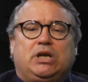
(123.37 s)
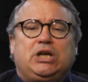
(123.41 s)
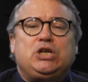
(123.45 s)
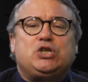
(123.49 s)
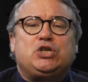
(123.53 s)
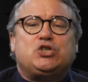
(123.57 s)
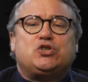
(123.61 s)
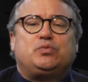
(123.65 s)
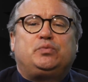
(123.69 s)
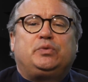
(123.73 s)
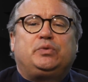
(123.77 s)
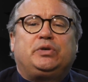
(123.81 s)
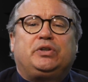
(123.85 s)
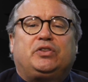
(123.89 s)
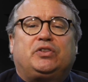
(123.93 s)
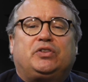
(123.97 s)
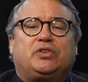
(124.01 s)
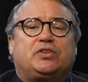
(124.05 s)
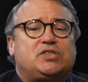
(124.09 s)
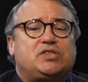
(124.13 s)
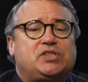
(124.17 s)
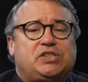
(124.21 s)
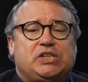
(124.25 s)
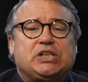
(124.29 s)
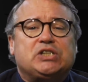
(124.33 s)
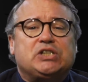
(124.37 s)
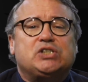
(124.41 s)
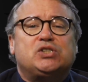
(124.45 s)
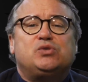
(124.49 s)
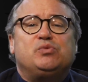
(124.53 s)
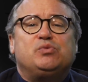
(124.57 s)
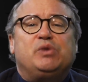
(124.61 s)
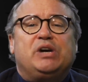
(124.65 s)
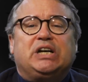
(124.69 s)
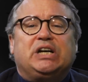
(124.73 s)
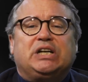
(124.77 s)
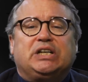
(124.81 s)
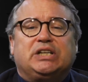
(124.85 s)
each with six
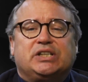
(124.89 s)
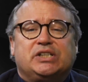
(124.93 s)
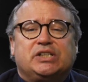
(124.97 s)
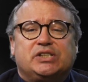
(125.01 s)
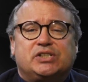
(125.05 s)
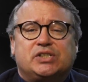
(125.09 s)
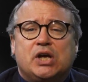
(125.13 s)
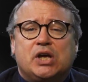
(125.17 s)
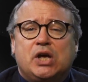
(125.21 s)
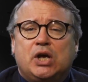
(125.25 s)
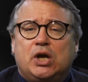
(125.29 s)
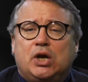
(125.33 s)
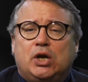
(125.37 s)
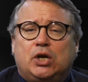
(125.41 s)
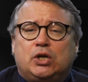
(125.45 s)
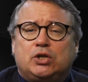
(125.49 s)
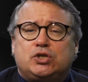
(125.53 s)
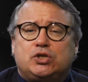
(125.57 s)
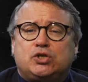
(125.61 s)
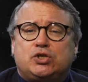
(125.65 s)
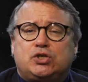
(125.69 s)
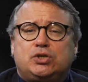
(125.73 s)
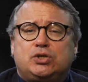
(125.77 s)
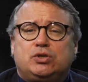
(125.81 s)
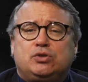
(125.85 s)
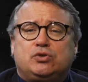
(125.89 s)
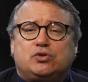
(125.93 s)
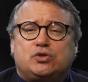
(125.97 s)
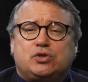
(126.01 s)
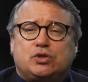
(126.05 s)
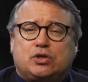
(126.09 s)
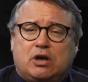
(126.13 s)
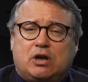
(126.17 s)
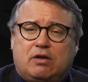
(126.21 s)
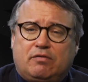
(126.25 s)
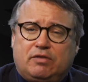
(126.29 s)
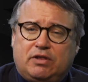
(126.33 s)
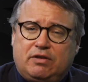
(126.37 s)
wings, two to
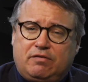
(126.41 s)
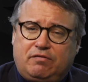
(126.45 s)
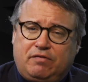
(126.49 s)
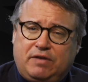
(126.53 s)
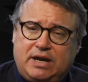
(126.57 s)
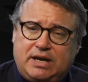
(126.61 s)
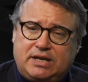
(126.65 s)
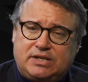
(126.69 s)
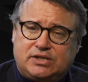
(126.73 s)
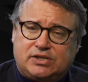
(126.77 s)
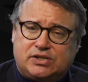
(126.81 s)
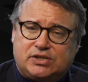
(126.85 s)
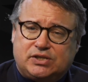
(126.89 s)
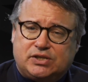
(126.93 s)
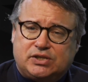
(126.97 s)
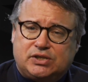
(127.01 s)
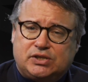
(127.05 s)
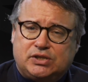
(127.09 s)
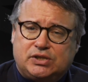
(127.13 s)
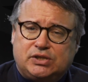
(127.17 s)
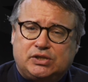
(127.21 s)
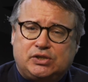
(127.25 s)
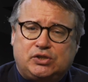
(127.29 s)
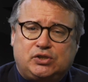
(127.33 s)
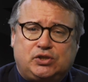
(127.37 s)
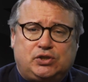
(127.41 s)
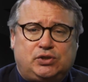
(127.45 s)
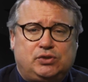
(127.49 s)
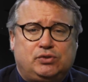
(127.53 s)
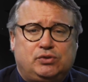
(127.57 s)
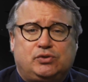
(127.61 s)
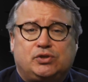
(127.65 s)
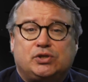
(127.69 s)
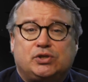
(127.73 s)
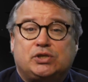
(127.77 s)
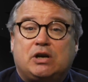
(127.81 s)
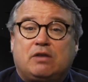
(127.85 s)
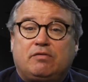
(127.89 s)
cover the face, two
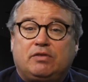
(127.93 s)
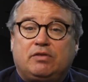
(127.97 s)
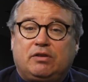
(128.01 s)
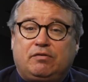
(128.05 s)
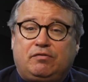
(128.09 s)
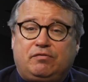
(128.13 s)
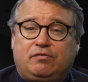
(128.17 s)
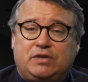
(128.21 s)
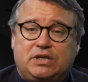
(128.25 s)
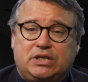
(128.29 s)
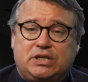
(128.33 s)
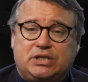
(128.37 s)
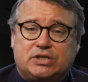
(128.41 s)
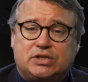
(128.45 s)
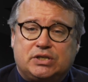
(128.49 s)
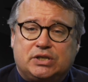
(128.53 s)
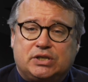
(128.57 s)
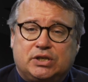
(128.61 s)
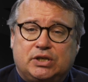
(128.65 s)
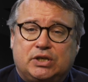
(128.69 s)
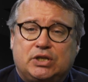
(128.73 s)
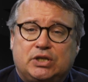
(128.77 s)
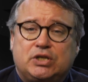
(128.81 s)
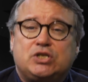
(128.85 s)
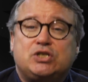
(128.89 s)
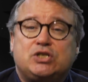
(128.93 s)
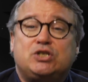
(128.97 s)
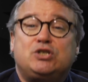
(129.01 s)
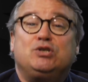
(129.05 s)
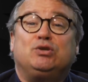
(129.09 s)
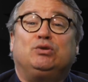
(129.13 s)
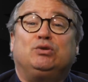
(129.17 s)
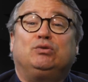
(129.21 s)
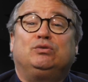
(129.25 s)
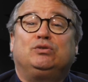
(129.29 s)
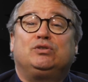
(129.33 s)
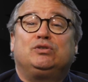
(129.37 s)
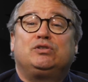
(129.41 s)
to cover the feet,
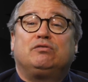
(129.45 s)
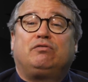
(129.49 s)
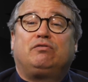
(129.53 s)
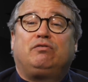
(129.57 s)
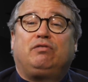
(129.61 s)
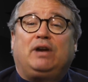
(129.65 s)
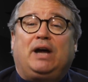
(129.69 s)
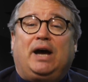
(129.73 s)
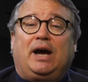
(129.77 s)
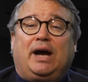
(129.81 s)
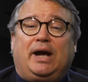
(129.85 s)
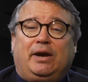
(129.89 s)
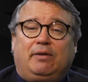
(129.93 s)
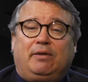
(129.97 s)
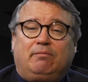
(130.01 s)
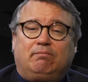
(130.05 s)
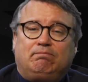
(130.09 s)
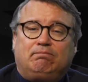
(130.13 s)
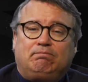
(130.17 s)
two to fly.